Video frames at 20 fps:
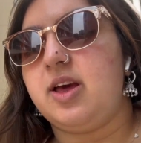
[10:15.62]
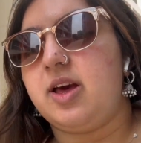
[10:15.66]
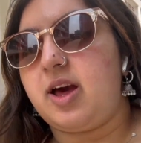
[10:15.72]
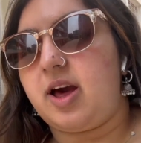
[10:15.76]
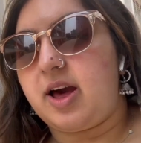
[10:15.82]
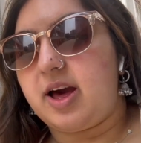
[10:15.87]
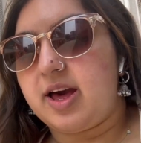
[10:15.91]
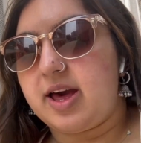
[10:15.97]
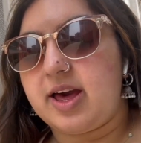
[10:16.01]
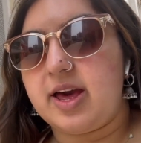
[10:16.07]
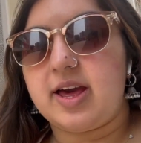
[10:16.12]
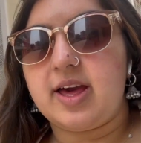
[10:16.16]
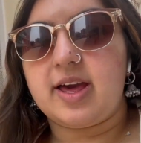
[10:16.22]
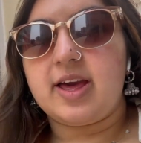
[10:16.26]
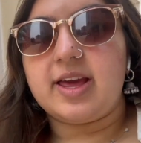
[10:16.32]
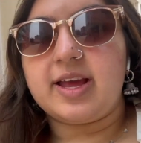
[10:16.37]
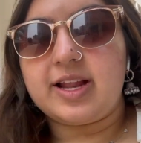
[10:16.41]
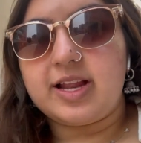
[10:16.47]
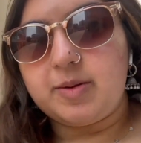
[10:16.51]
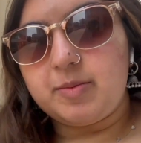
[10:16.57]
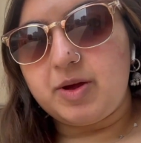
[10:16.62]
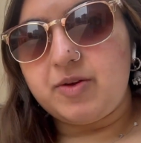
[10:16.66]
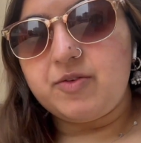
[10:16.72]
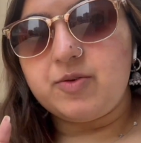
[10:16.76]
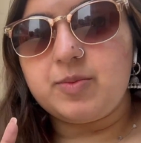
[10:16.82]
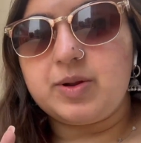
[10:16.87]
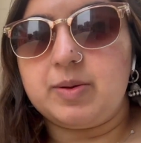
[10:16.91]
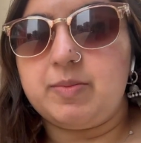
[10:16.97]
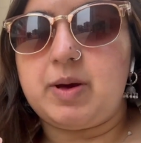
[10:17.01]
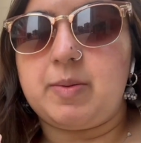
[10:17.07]
I cleaned my
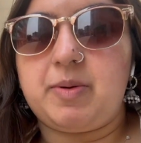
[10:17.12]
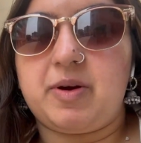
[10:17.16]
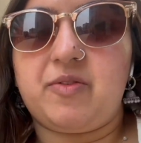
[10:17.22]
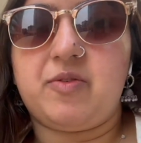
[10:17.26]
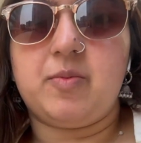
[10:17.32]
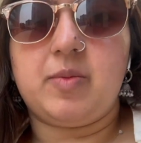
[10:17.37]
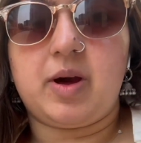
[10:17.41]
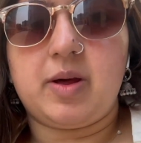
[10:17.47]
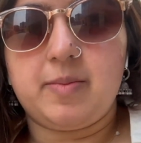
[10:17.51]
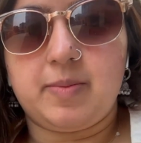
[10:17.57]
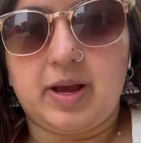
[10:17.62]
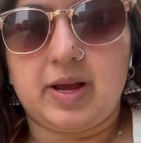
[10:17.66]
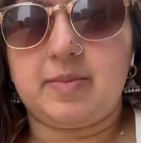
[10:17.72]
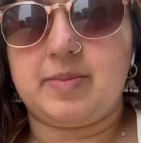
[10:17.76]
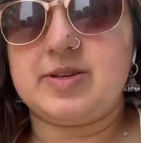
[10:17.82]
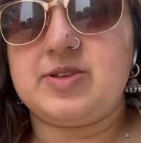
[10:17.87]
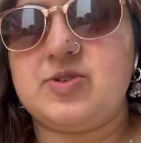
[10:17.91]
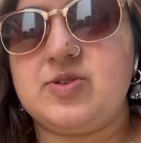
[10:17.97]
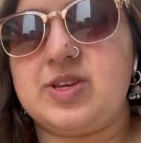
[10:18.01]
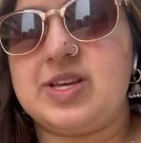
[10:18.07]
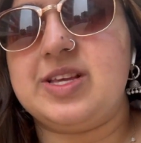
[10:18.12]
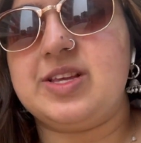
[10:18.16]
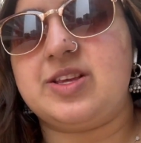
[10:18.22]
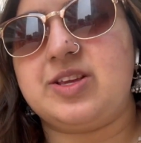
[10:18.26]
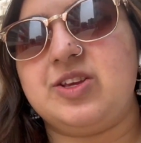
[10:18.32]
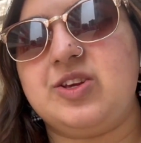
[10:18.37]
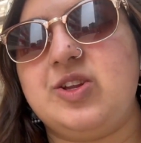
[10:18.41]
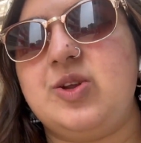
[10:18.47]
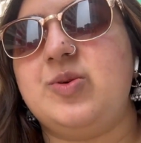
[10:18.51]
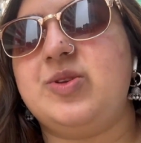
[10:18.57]
room, cleaned my bathroom, unpacked my suitcase,
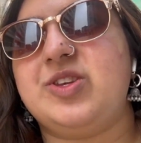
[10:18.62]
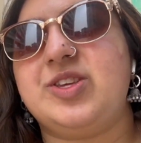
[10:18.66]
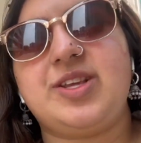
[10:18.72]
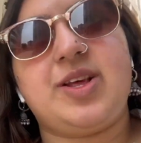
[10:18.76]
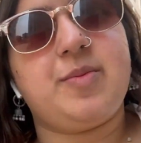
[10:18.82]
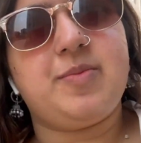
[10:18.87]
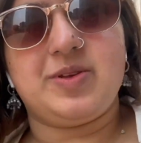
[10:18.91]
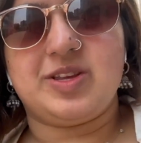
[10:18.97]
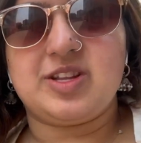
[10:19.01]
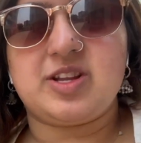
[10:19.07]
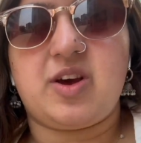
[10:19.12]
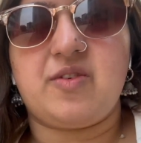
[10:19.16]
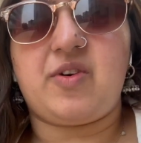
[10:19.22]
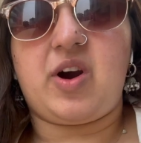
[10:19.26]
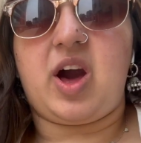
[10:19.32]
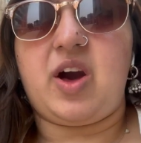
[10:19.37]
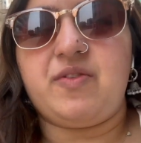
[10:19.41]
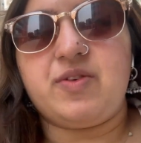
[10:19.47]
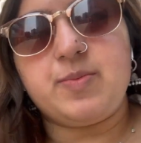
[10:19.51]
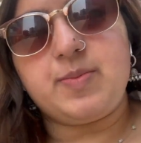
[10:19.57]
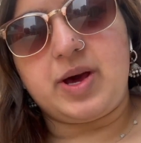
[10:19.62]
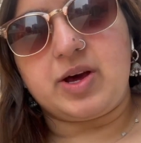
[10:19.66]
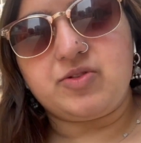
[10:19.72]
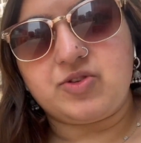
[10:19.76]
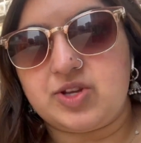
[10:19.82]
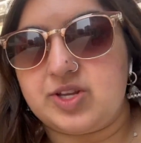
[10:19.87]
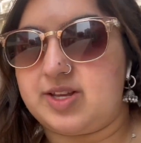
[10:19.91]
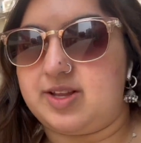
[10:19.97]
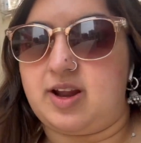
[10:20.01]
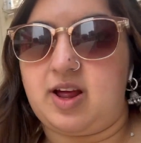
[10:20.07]
because you know when you still have stuff half in
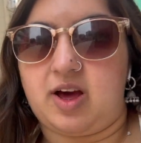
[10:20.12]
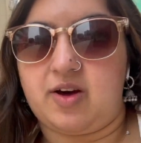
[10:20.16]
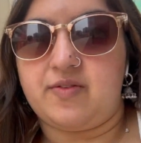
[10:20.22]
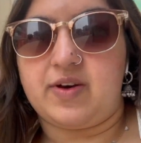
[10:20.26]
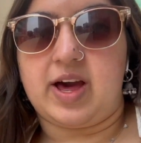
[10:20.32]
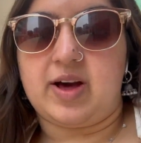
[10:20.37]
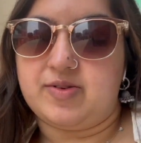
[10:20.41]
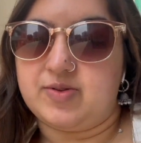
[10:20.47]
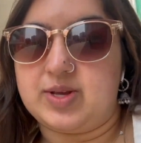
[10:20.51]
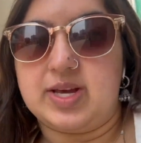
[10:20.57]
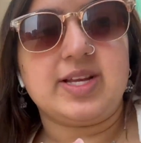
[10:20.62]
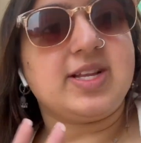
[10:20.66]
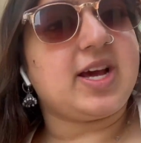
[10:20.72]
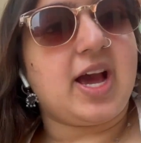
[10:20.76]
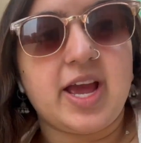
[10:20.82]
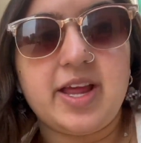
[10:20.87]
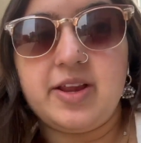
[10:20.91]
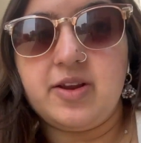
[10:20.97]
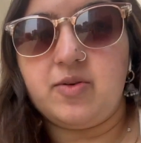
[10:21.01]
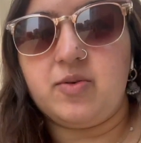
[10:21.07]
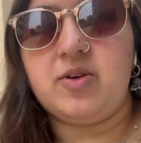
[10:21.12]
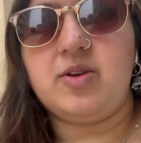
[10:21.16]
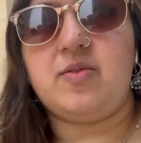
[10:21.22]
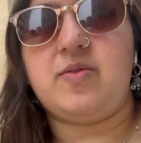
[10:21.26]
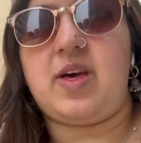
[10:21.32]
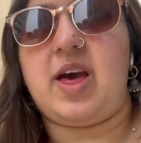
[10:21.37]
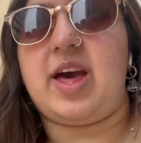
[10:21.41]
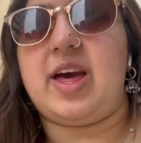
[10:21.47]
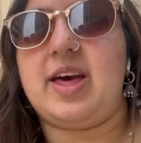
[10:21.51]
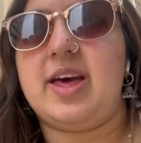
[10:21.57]
pouches and half out. So I tidied all of
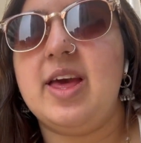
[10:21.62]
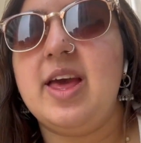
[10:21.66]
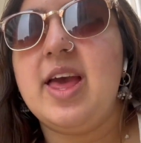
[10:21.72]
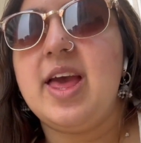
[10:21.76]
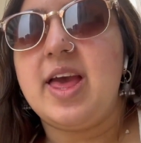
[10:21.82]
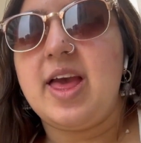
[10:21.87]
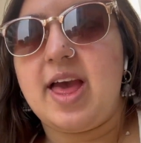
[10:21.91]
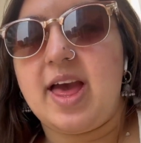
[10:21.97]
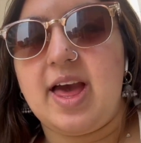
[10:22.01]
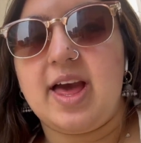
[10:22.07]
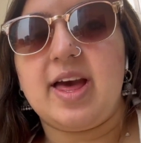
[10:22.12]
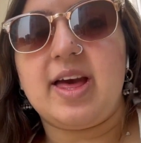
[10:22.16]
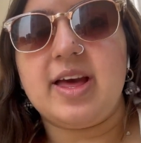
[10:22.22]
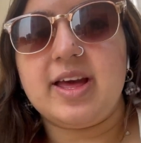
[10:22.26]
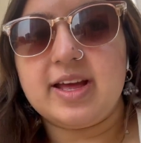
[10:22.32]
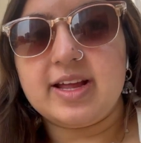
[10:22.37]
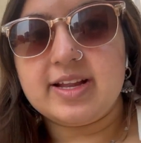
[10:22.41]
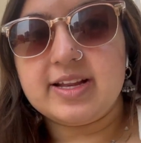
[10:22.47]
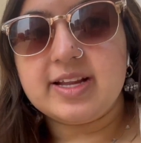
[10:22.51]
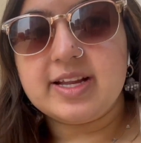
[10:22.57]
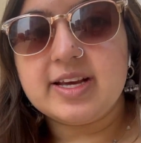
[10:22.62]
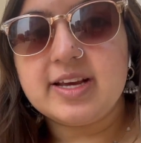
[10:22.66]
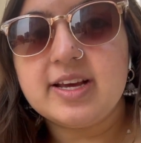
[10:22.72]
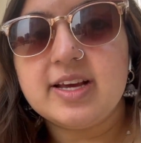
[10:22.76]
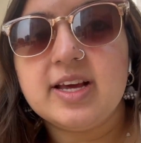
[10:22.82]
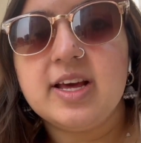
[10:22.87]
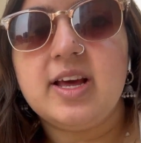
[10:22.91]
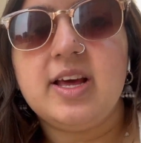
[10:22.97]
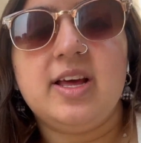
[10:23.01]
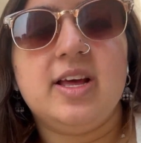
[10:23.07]
that, and
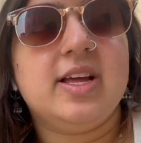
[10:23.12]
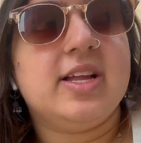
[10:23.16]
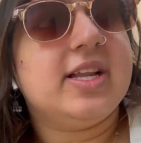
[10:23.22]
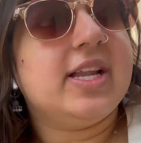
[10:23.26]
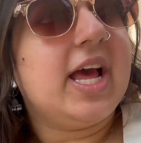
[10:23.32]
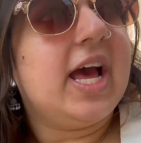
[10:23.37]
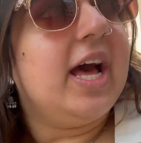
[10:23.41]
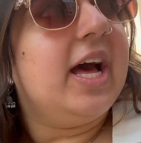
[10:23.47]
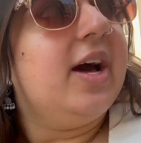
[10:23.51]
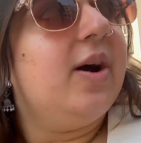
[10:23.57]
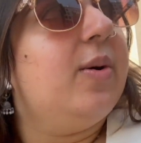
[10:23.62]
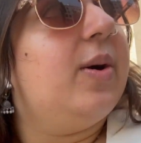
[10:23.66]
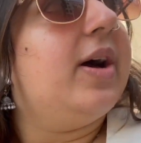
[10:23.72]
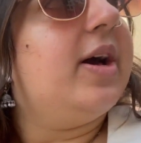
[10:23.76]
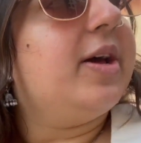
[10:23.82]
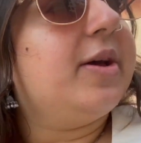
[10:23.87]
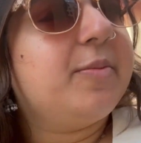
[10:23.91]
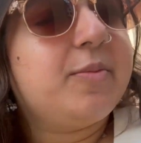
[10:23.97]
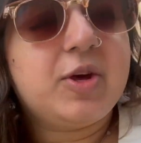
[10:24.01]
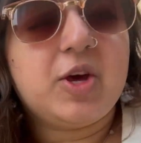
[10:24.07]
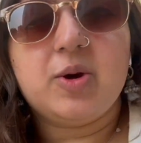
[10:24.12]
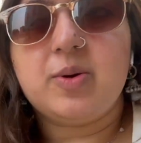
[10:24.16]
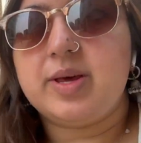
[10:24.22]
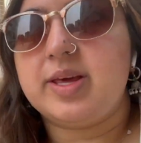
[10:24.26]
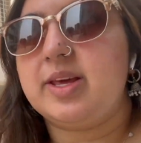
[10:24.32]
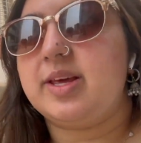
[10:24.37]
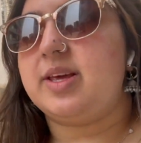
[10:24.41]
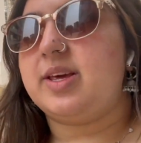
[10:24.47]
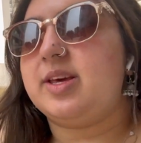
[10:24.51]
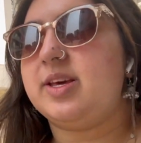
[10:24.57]
now I'm
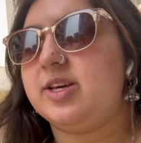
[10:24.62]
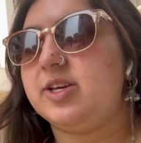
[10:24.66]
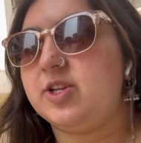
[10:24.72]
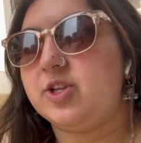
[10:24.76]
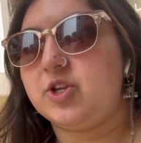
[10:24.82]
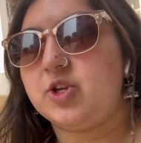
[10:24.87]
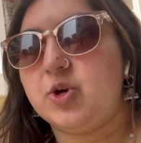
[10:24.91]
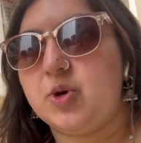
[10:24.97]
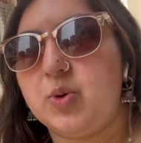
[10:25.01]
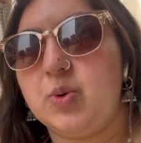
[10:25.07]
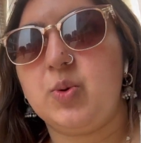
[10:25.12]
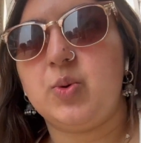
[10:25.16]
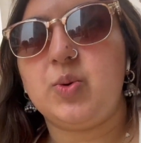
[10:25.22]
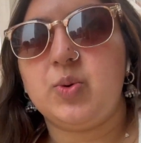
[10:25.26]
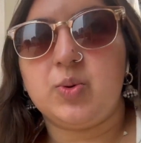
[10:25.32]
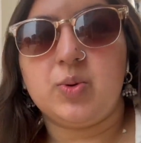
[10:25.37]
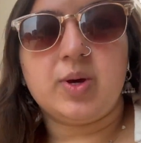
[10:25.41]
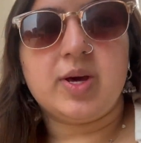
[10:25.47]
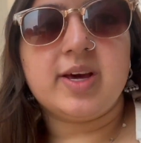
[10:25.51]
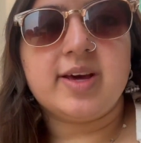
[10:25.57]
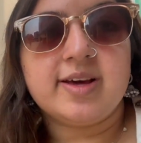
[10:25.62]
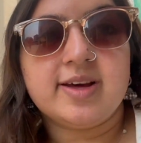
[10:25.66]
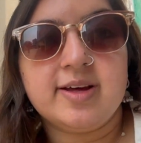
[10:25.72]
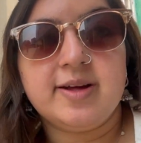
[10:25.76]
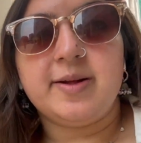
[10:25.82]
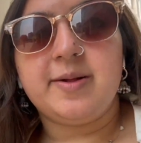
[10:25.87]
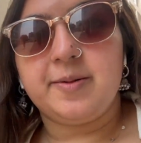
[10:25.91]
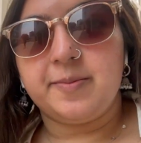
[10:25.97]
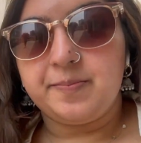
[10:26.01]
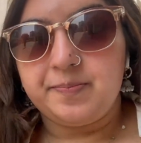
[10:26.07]
going to
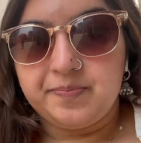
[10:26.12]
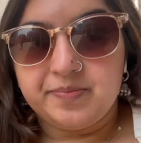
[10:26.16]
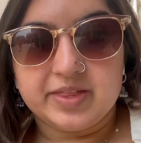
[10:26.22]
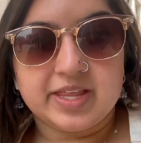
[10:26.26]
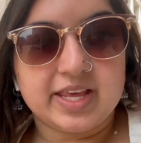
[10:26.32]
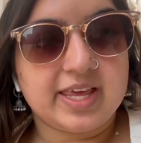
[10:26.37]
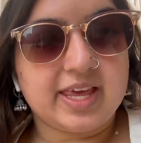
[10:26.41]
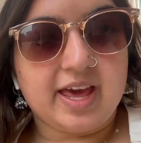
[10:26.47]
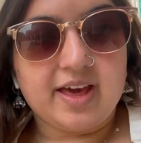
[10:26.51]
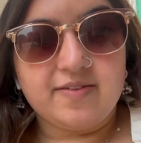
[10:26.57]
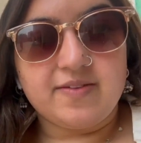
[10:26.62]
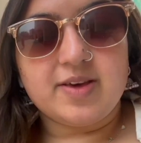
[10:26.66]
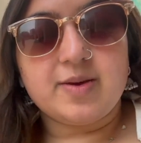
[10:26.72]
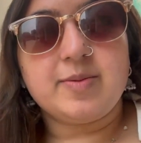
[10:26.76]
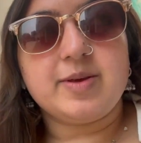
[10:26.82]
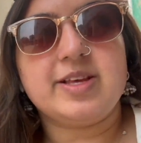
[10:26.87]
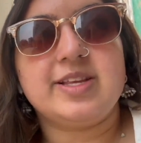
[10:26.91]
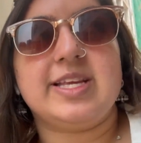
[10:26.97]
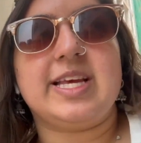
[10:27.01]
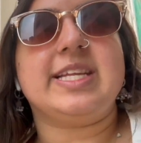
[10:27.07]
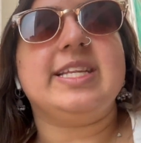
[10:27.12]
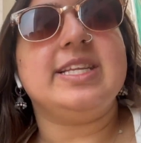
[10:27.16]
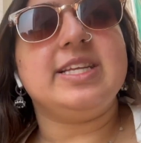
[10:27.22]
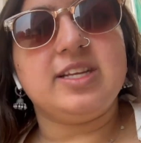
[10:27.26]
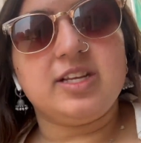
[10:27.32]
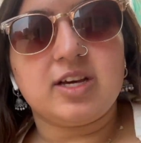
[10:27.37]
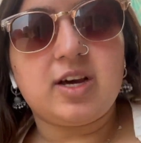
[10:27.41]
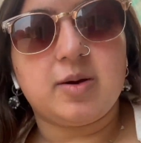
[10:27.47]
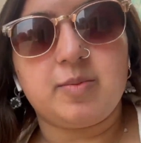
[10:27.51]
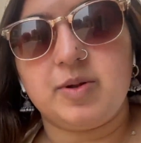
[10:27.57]
the cafe because I need
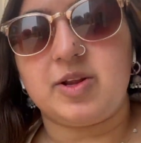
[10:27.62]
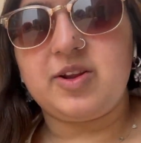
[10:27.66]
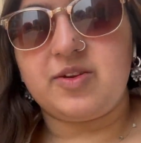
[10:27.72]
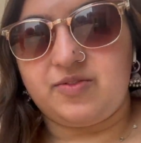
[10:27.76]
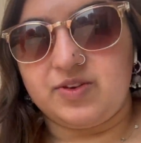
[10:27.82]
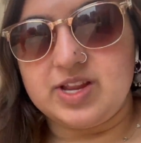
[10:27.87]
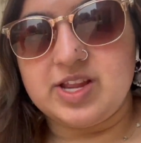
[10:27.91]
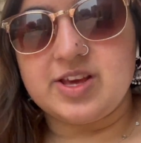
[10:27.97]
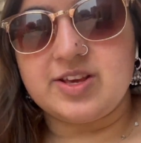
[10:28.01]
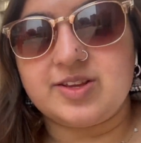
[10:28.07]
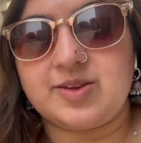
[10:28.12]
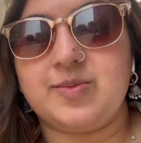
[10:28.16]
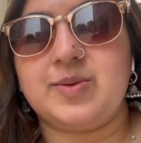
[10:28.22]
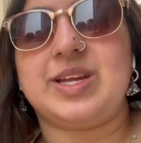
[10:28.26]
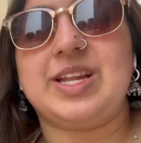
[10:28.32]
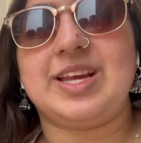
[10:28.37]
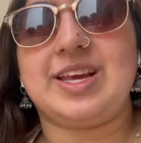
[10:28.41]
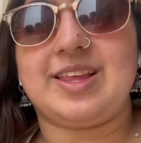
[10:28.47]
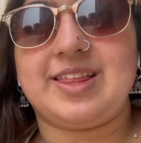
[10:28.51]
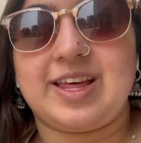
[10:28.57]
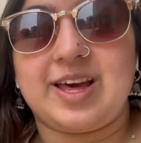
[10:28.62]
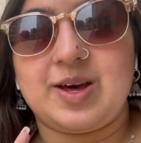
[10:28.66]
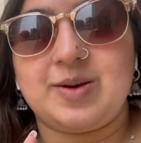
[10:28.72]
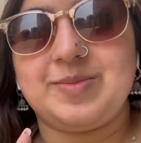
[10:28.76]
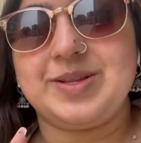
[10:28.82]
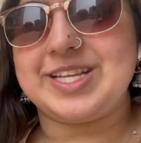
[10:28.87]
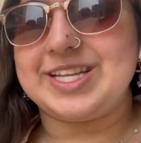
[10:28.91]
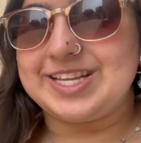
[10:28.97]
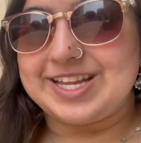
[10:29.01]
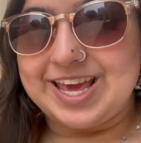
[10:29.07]
to upload a video, so I'm gonna get that up
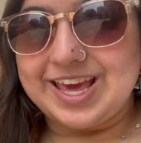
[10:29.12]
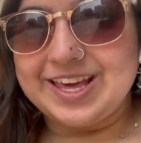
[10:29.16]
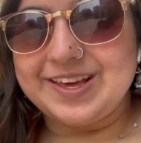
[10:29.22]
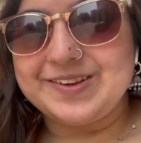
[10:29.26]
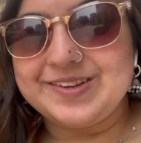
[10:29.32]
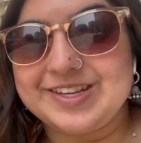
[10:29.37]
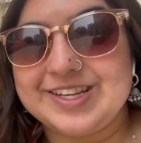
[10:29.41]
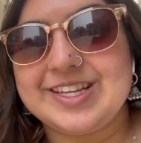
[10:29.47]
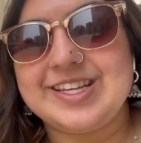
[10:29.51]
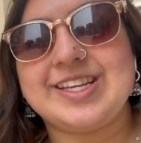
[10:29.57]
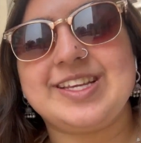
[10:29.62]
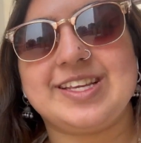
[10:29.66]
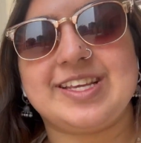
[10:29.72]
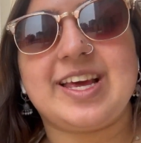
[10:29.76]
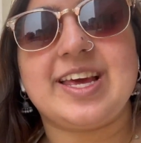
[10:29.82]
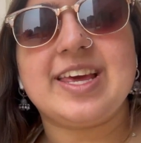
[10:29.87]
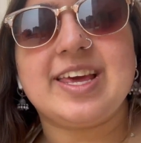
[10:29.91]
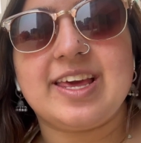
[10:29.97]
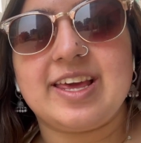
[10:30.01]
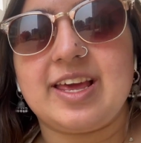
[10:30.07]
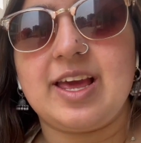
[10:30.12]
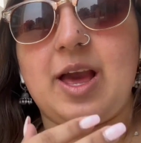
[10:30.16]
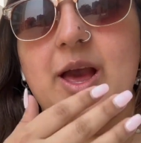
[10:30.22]
today, which is exciting.